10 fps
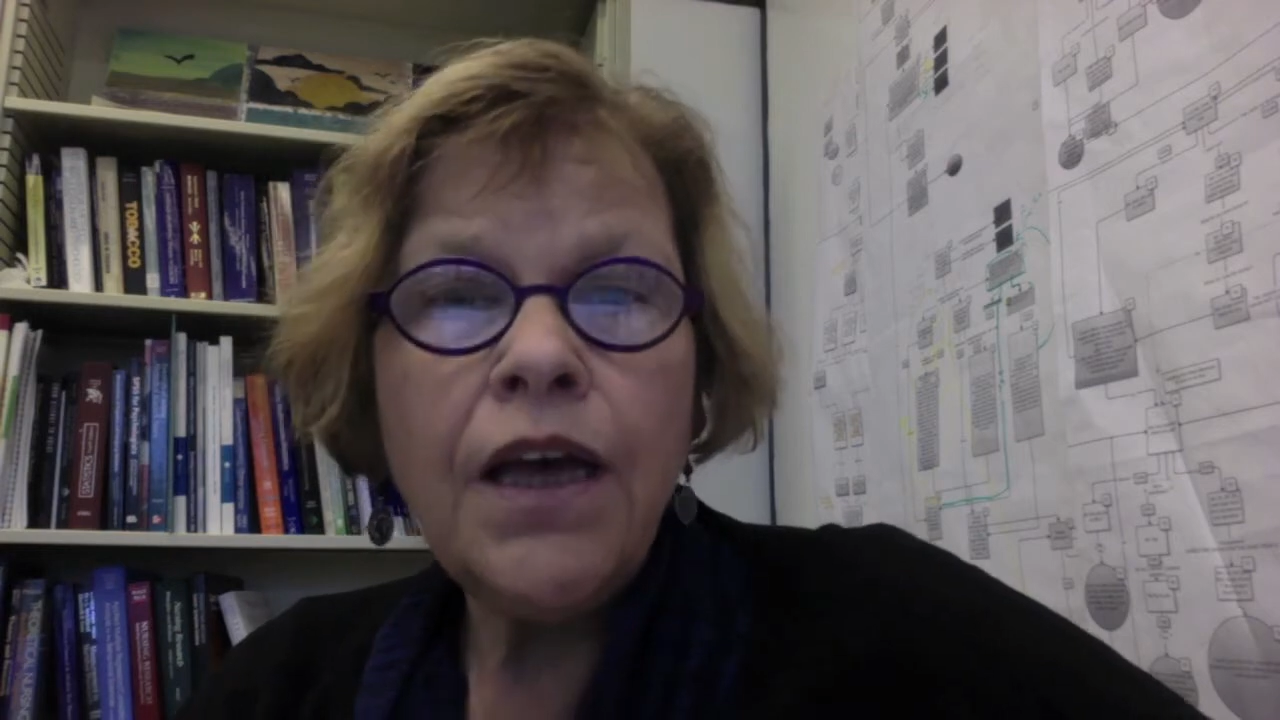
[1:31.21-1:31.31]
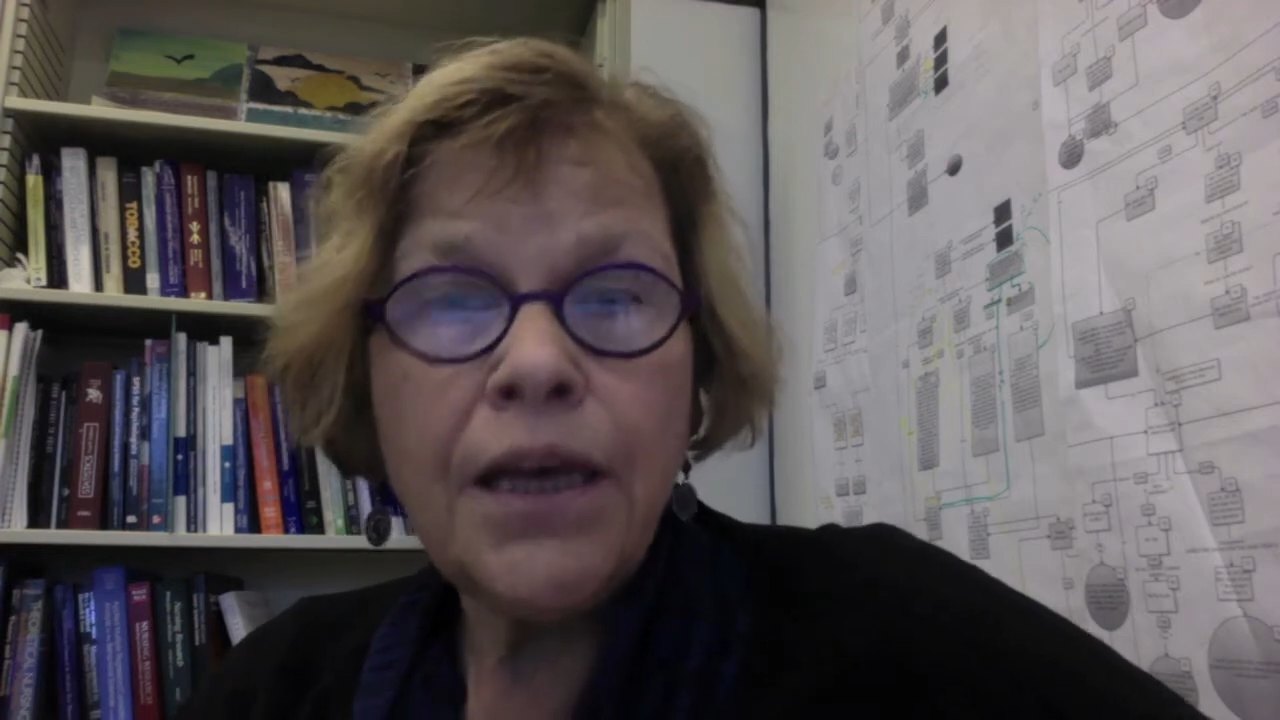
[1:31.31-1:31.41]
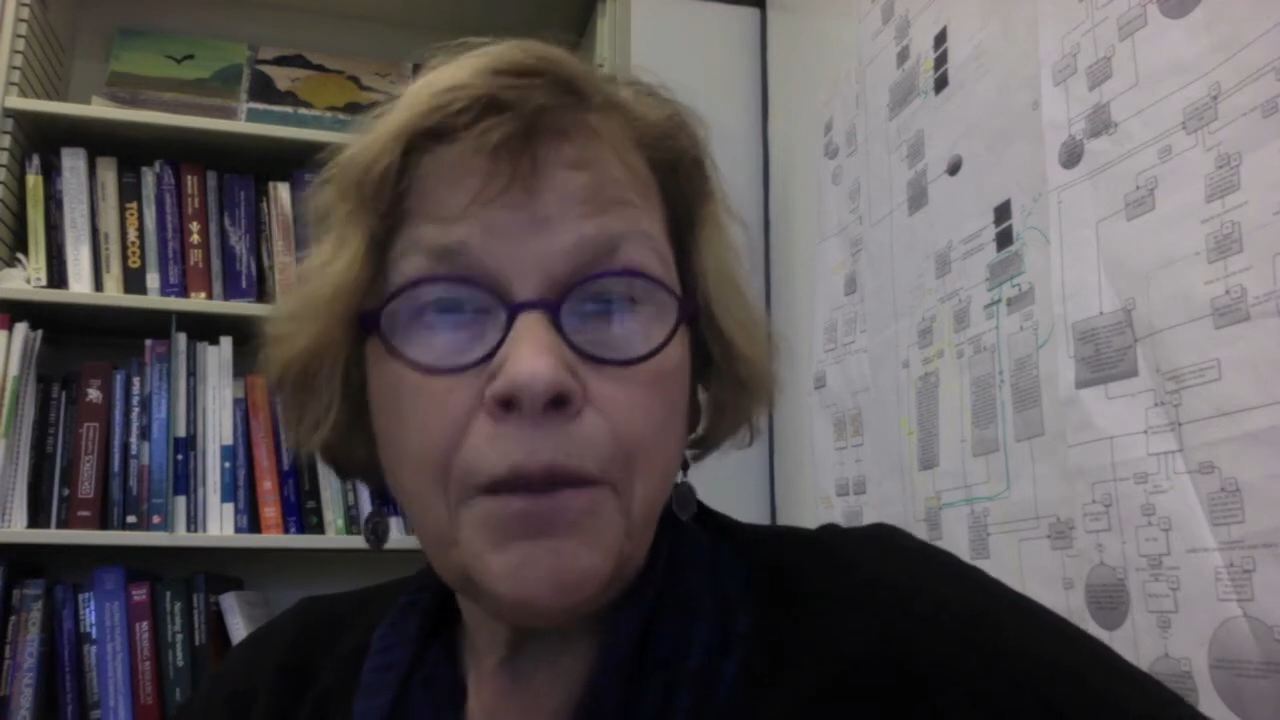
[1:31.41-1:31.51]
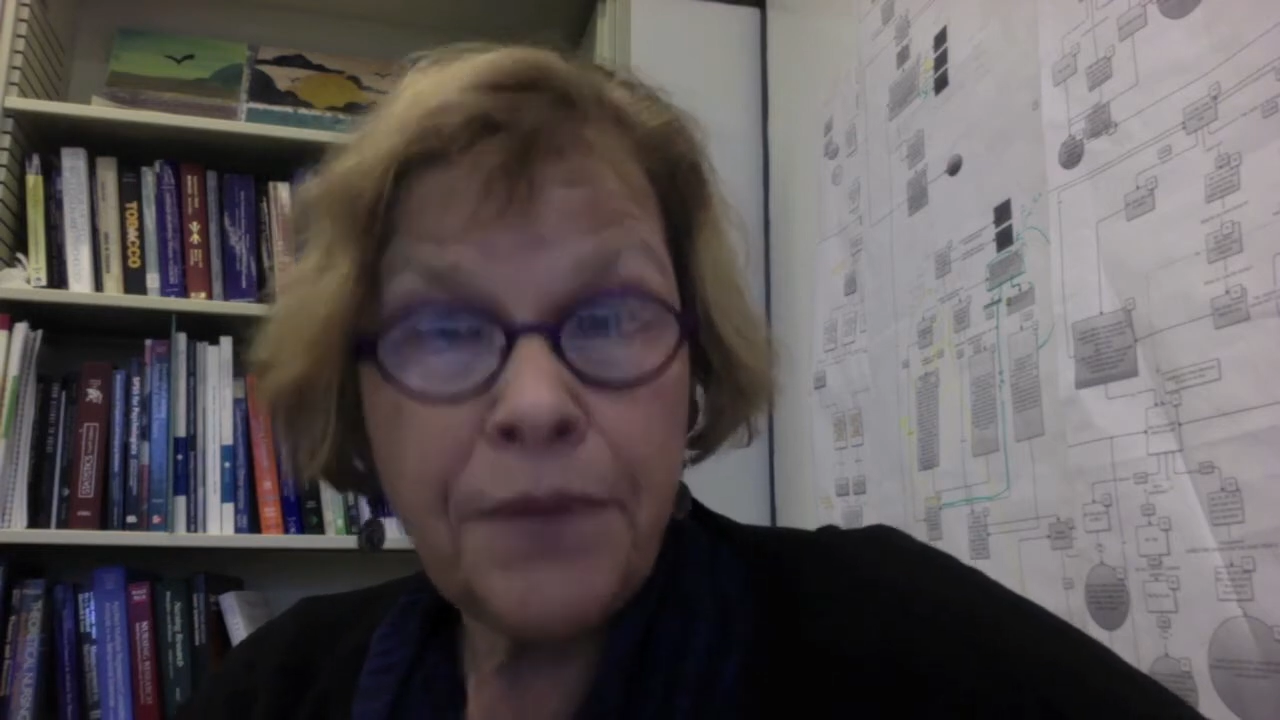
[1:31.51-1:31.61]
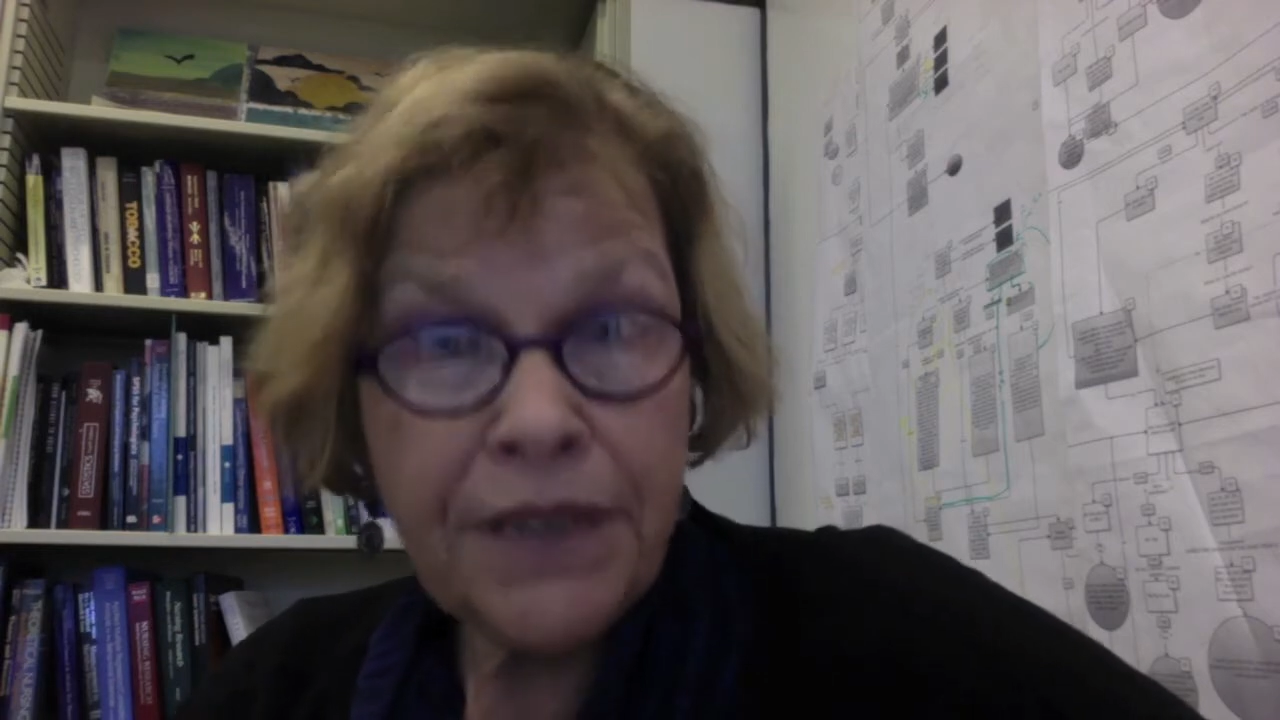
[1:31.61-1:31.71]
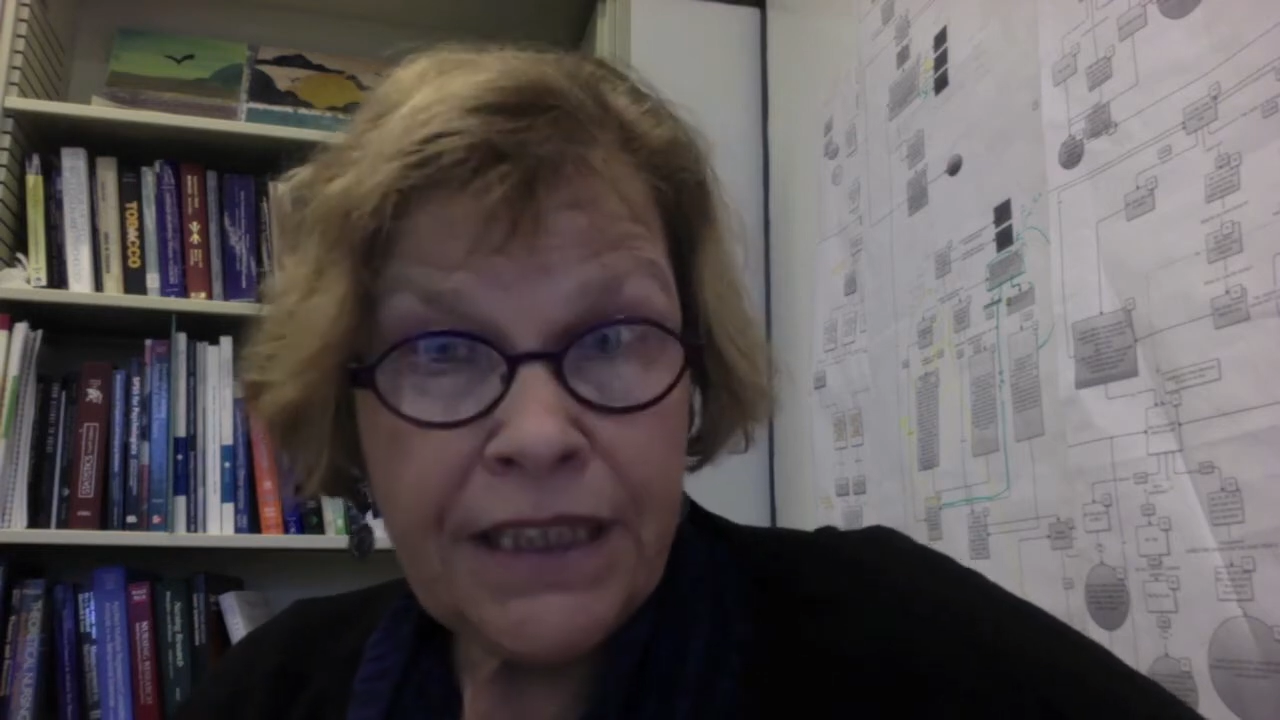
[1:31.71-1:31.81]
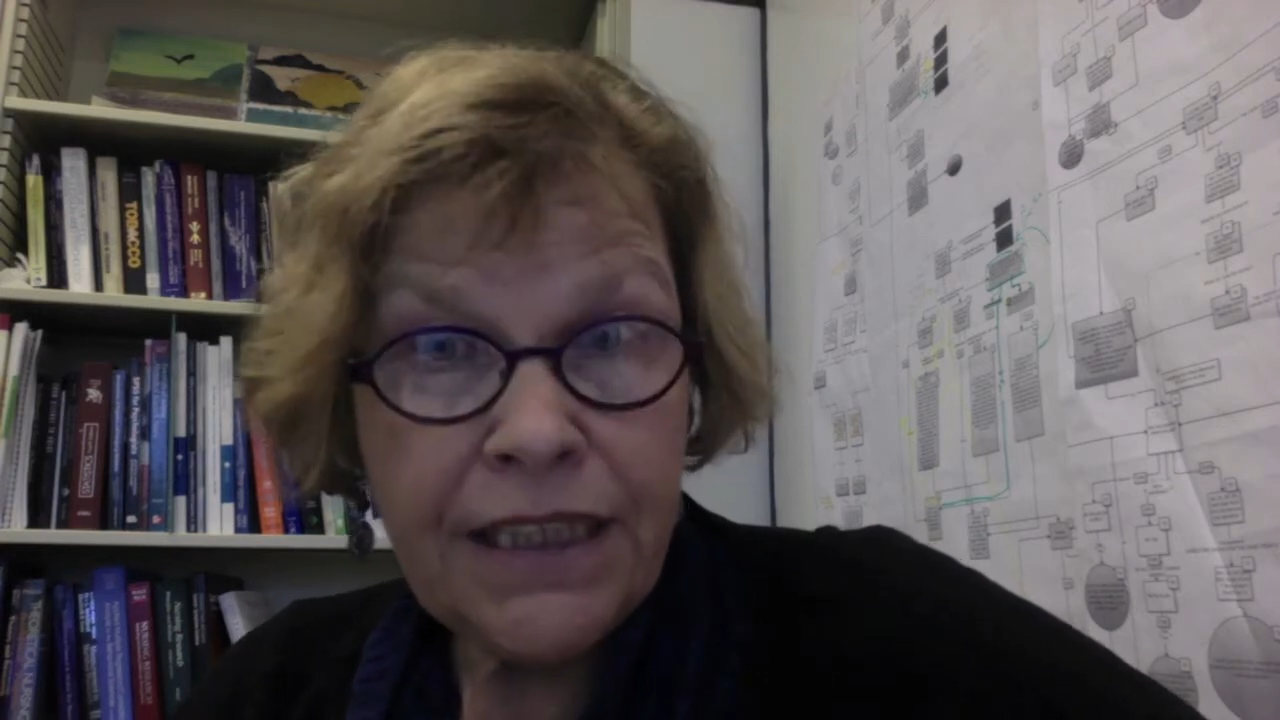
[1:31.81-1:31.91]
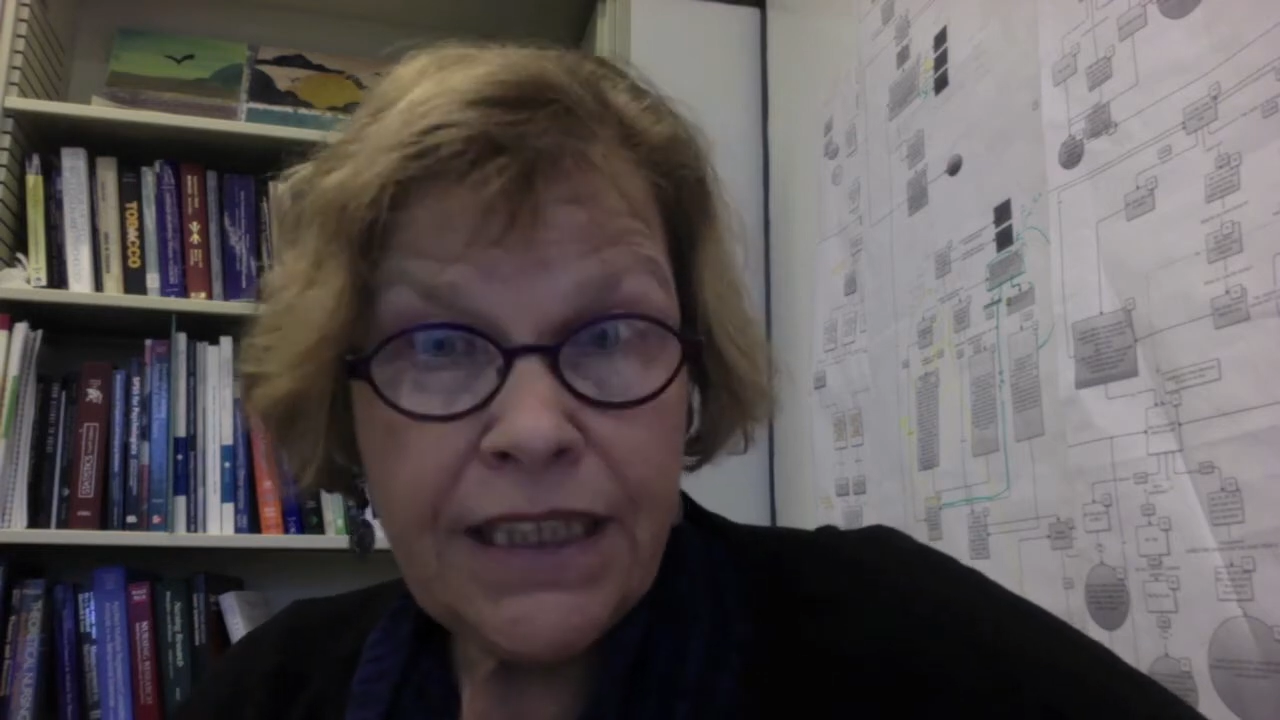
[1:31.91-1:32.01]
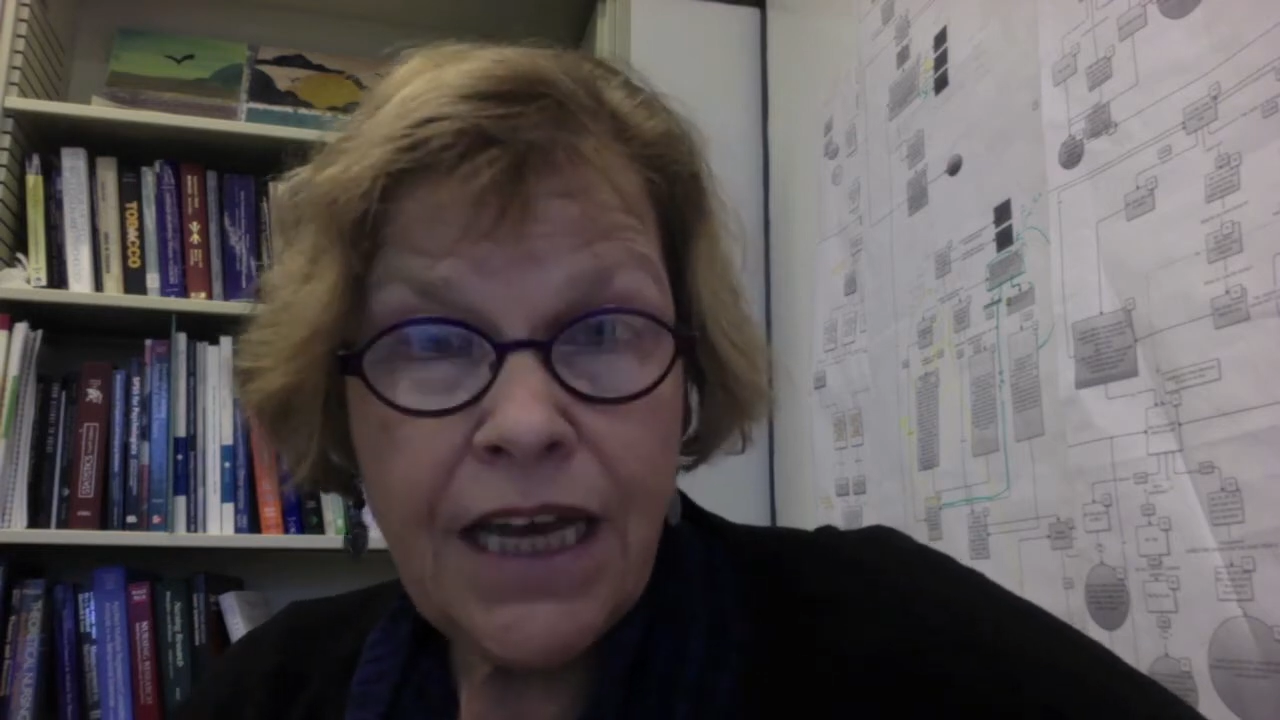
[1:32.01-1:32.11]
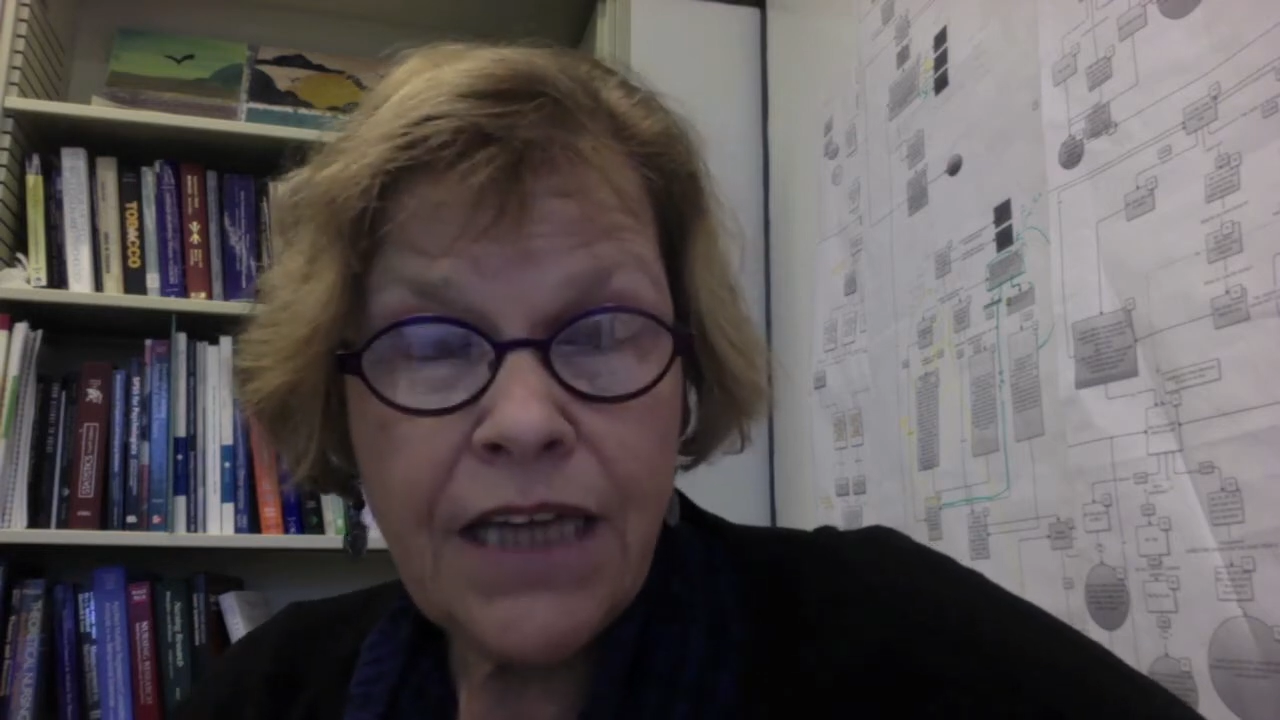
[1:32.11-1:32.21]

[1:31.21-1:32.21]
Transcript: complete the